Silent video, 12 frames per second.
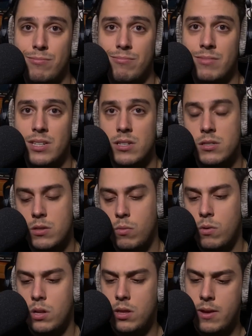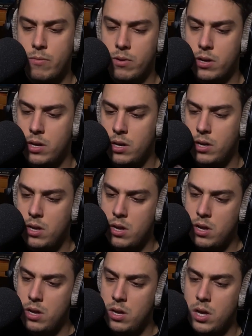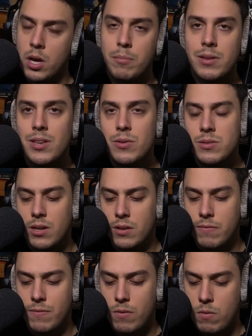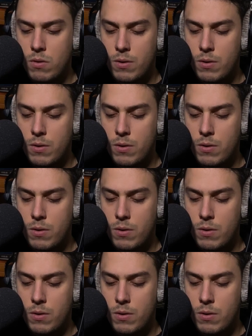is the one that we're going to be using for